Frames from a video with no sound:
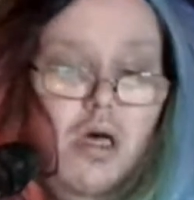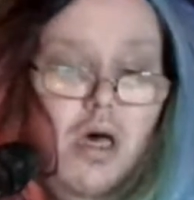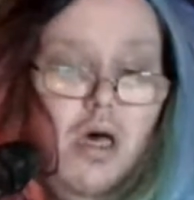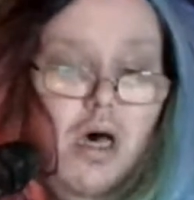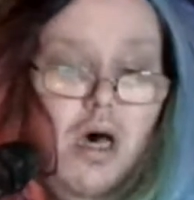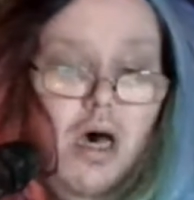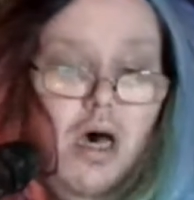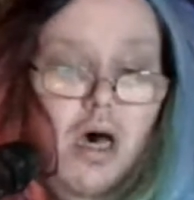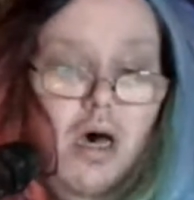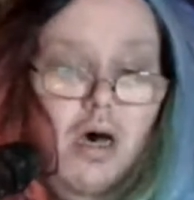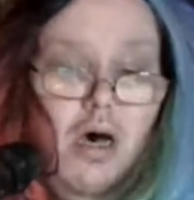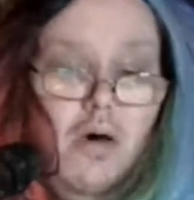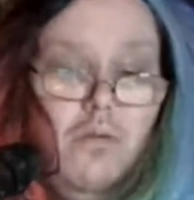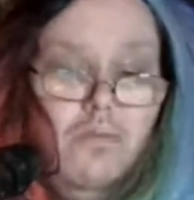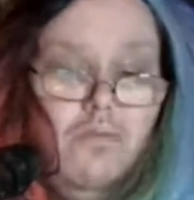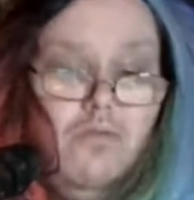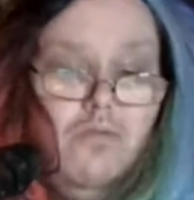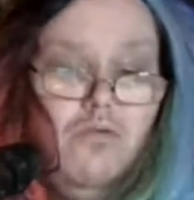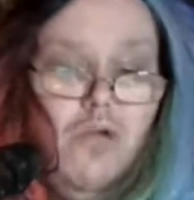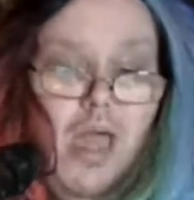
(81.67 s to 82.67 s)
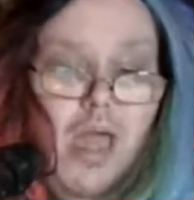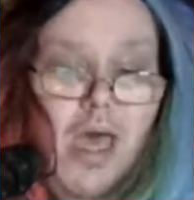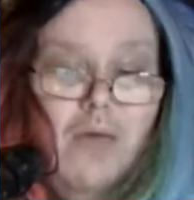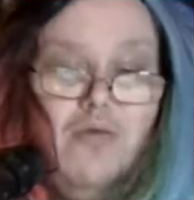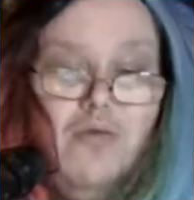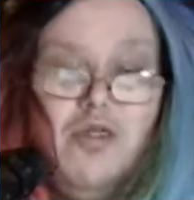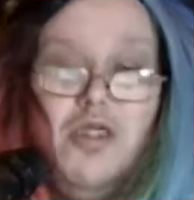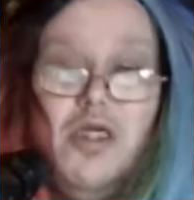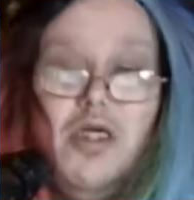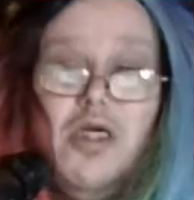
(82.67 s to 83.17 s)
We have
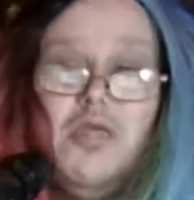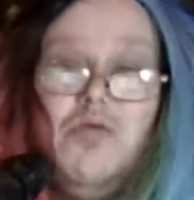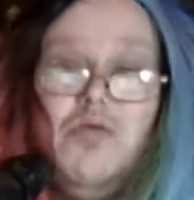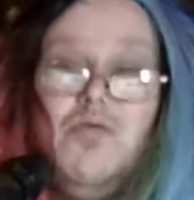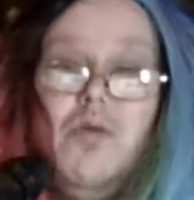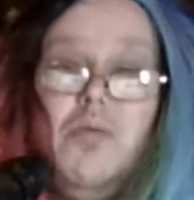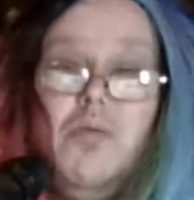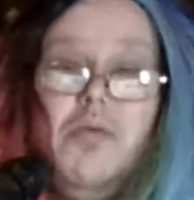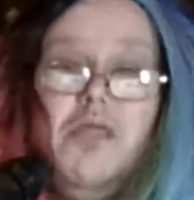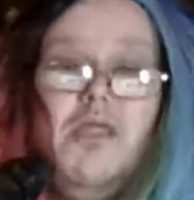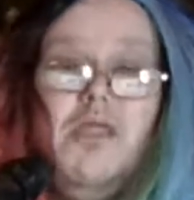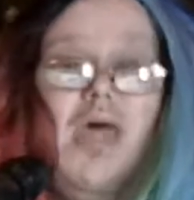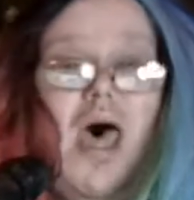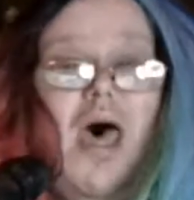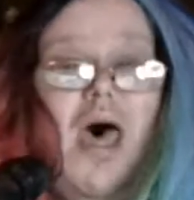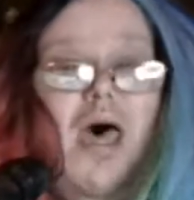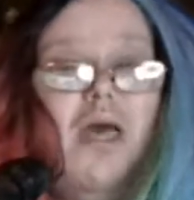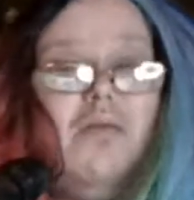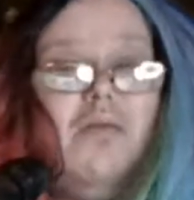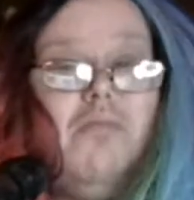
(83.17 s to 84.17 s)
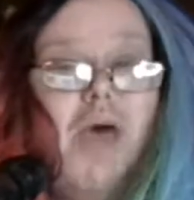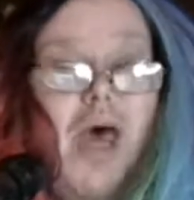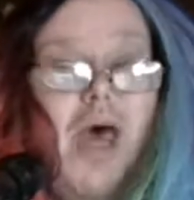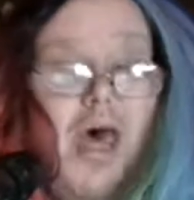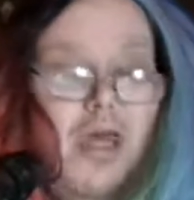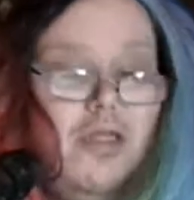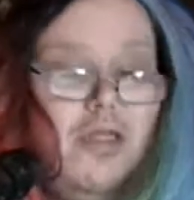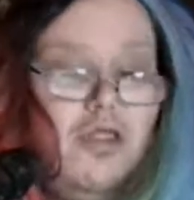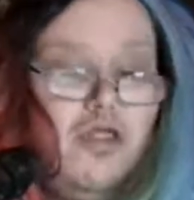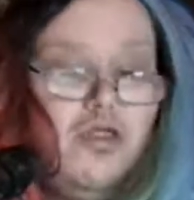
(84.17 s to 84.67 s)
a 6-woman tag
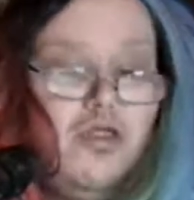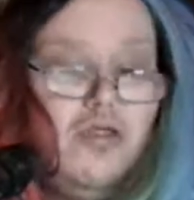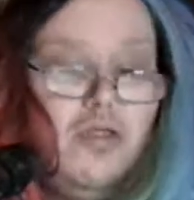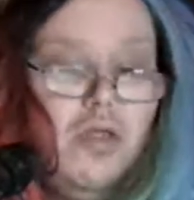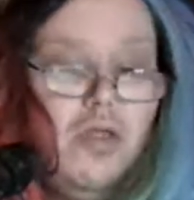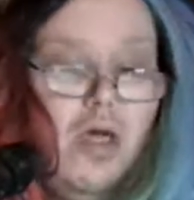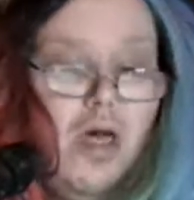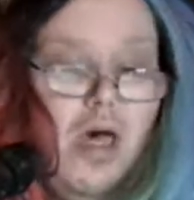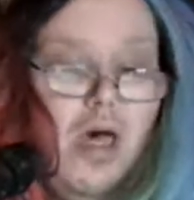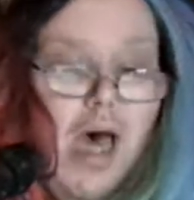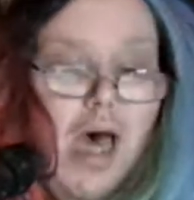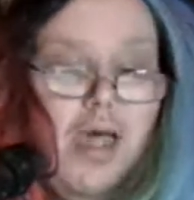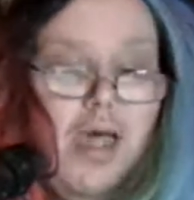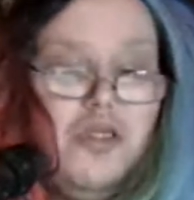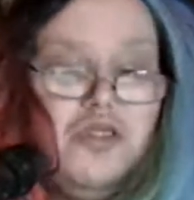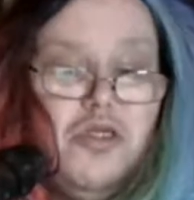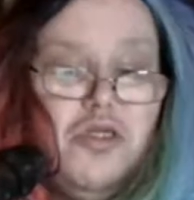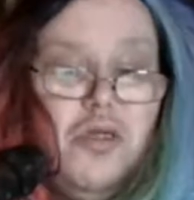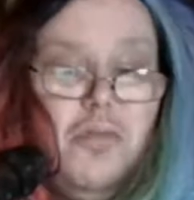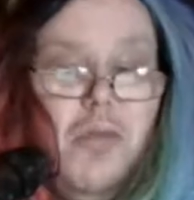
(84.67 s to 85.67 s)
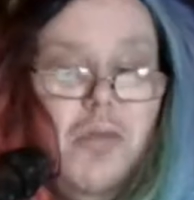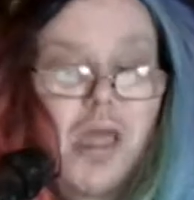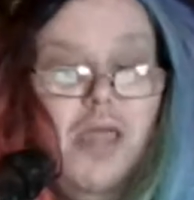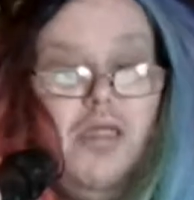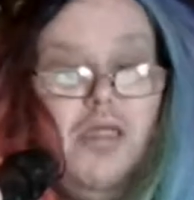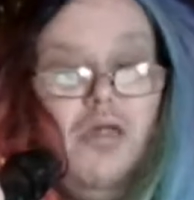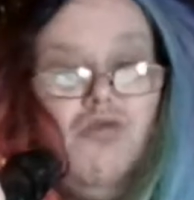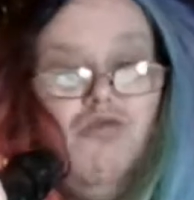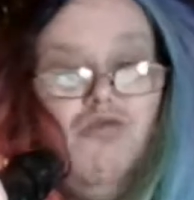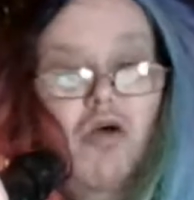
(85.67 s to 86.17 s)
match: Asuka,
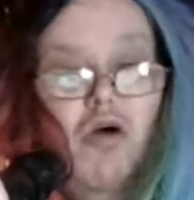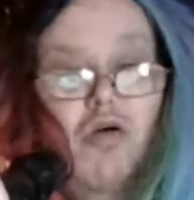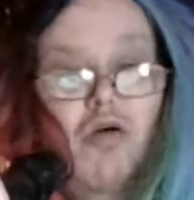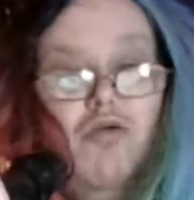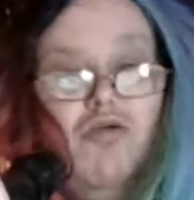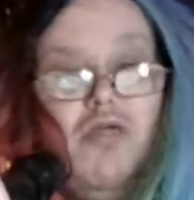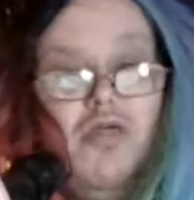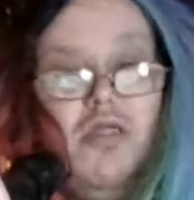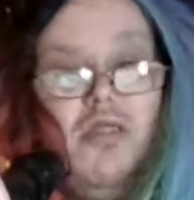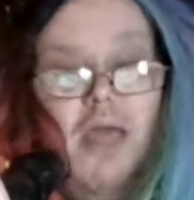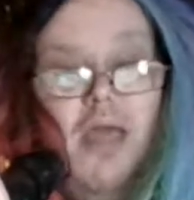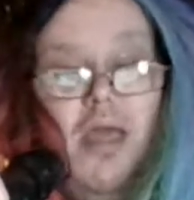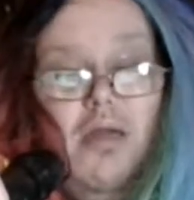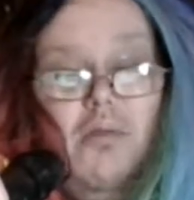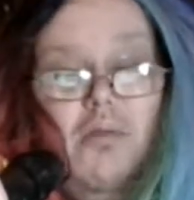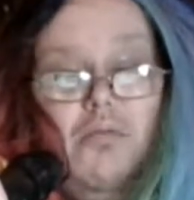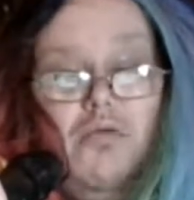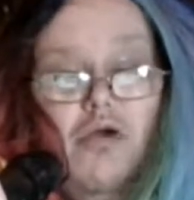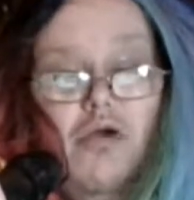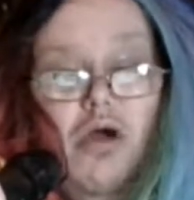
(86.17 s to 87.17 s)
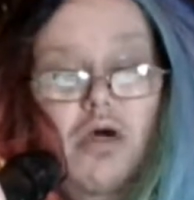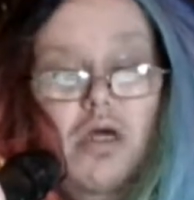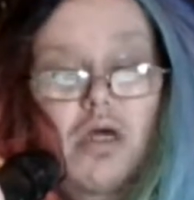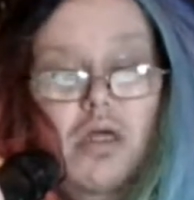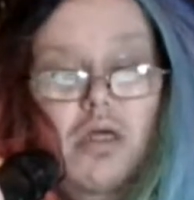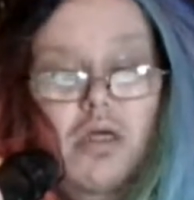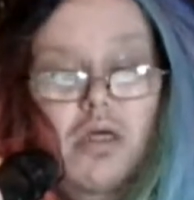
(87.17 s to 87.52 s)
Mandy Rhodes, and Dana Brooke